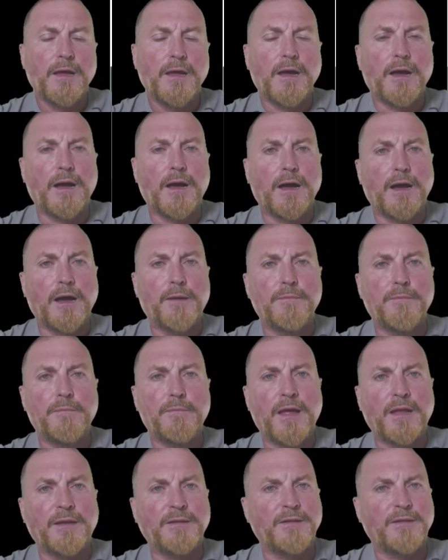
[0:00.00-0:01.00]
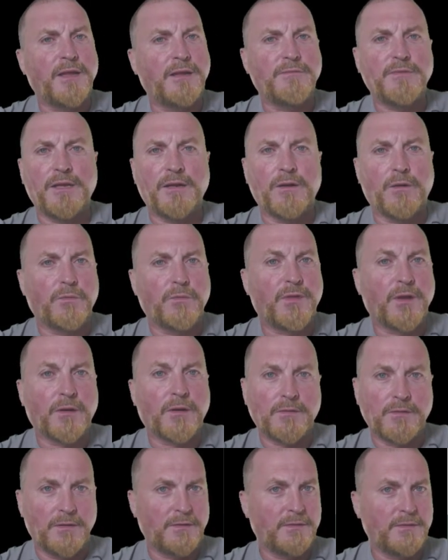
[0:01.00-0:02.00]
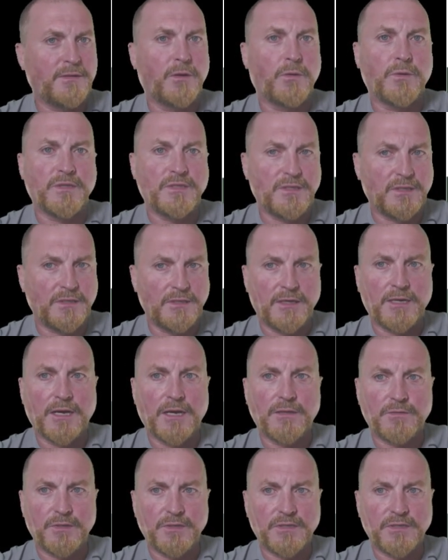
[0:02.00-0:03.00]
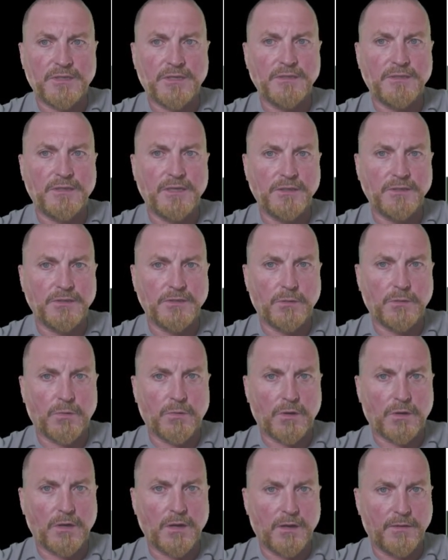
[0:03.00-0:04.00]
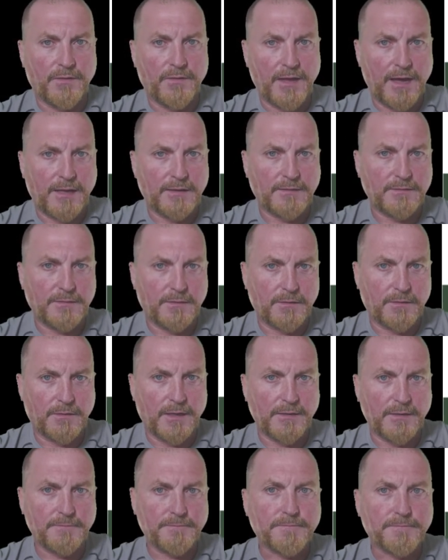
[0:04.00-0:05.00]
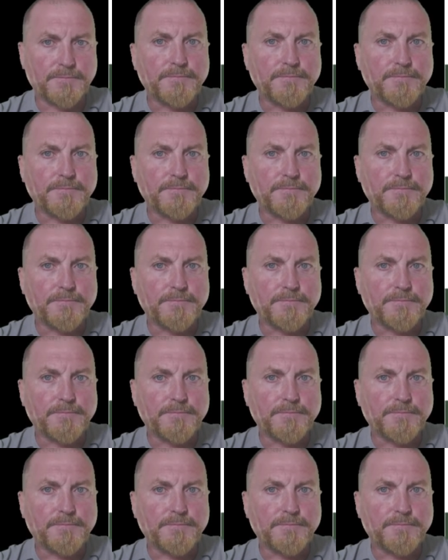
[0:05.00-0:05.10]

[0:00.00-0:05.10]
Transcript: And the OECD countries continue to work on that. All right.